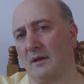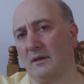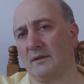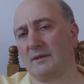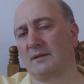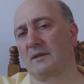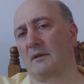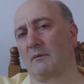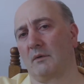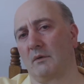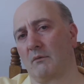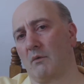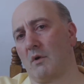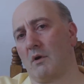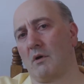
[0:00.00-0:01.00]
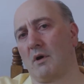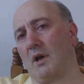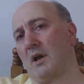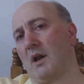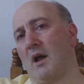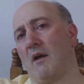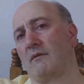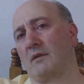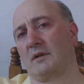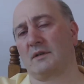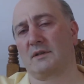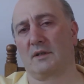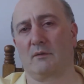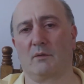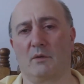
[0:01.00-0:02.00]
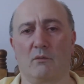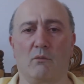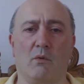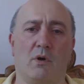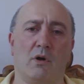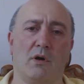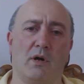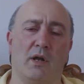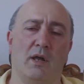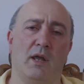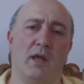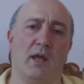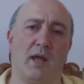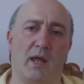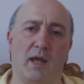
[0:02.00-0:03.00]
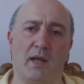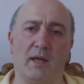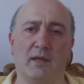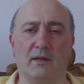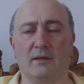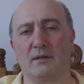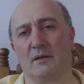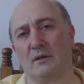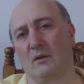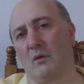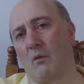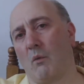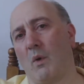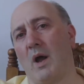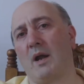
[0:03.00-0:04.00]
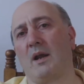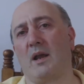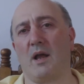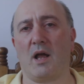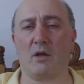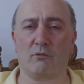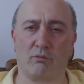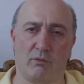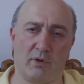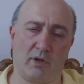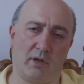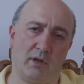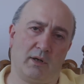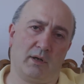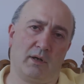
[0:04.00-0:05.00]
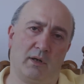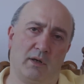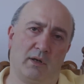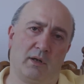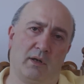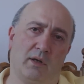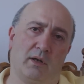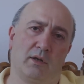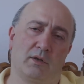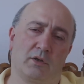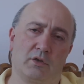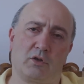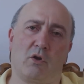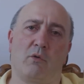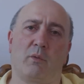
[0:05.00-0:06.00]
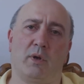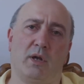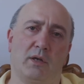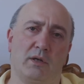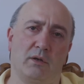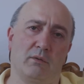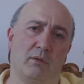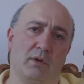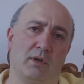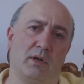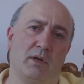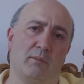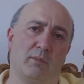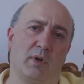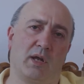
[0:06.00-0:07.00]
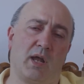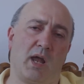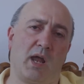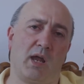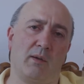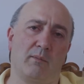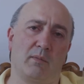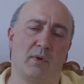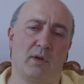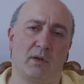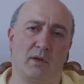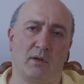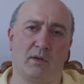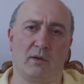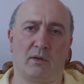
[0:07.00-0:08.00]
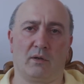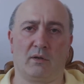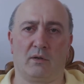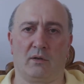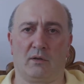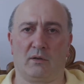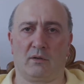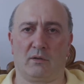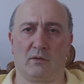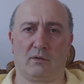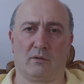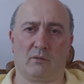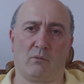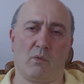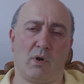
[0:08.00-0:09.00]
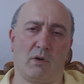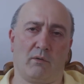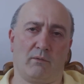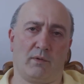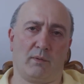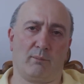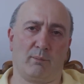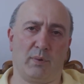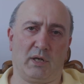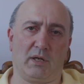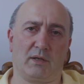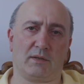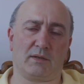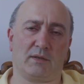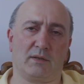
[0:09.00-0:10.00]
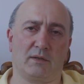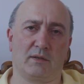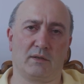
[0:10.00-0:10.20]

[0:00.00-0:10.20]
in civil war and after civil war, and one country, Soviet Union, became one of the biggest